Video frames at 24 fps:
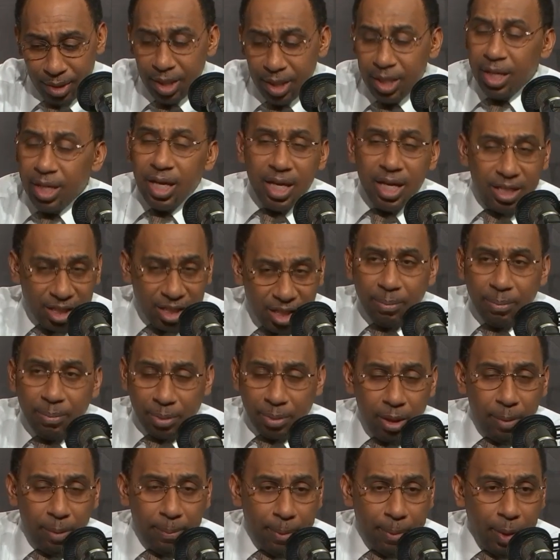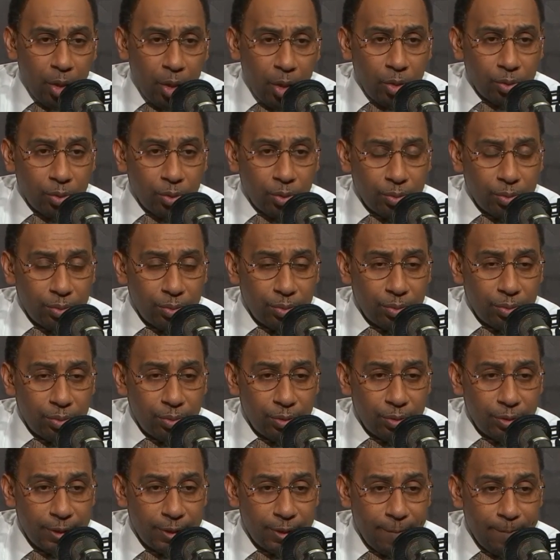It's something to behold.
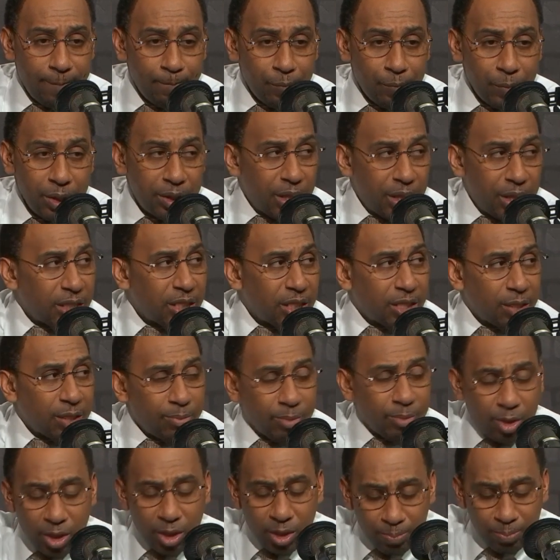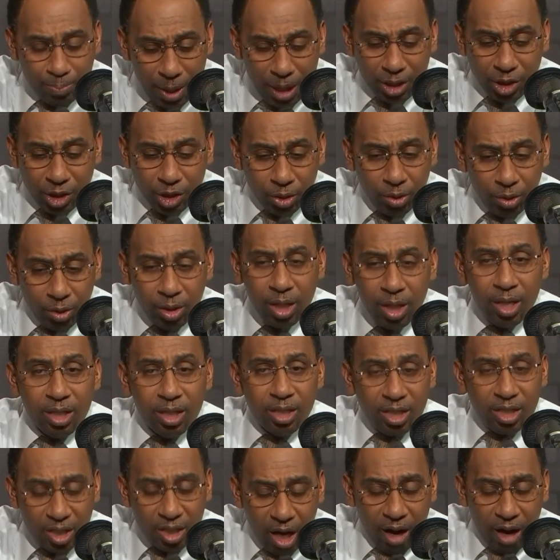This is some special
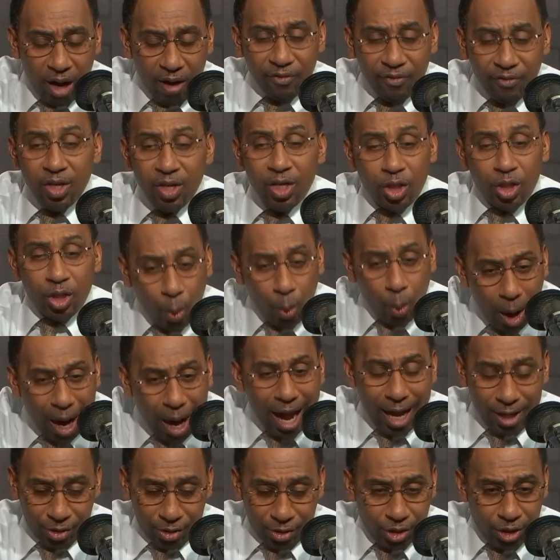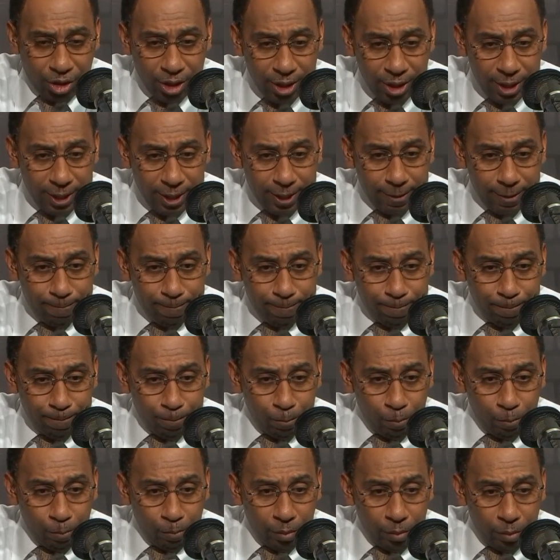stuff to watch.
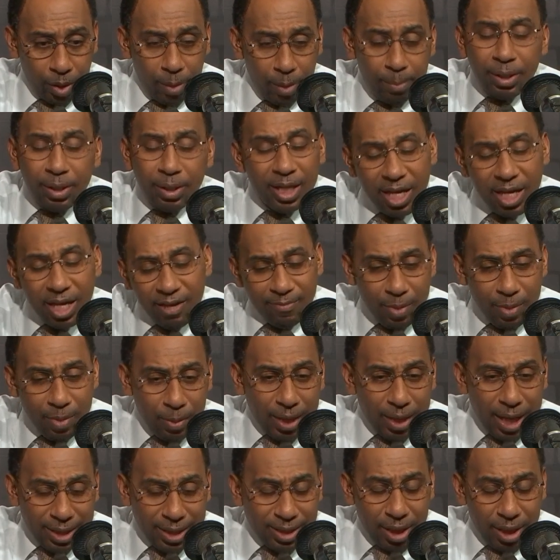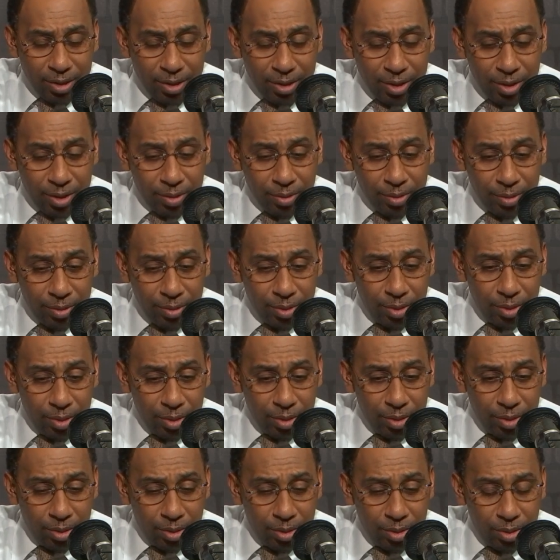Believe me when I tell you.
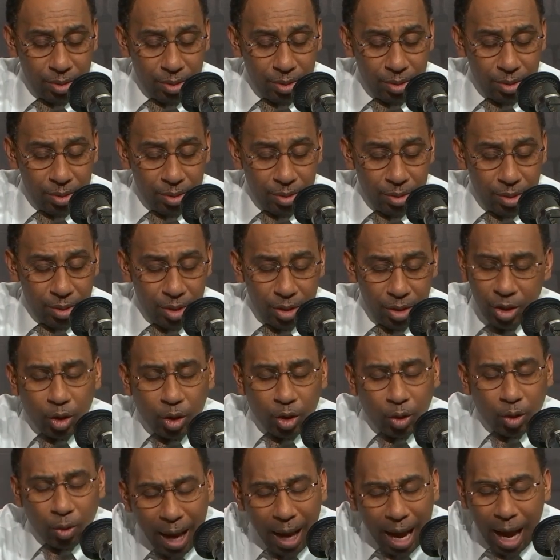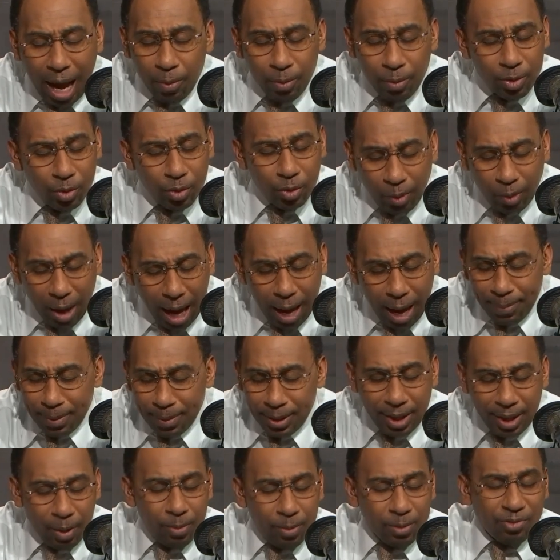The crowd was
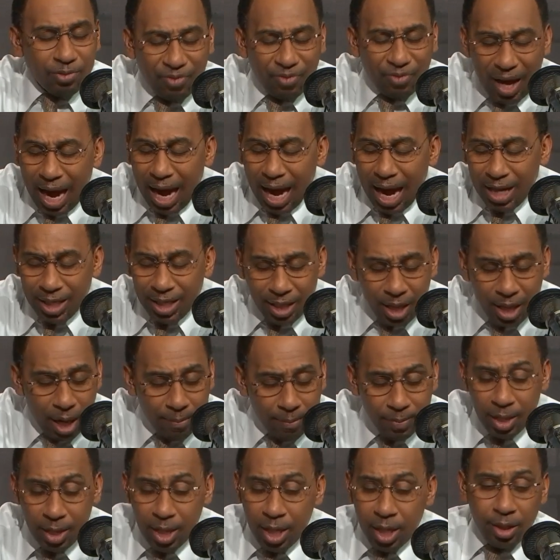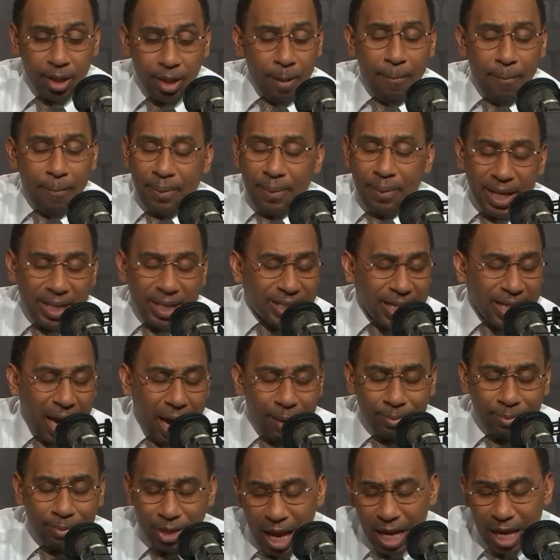rabid. They was fired up. Them
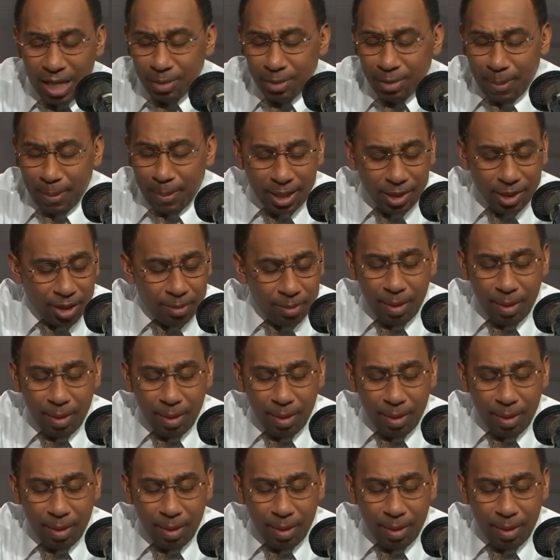big-time shots by Jimmy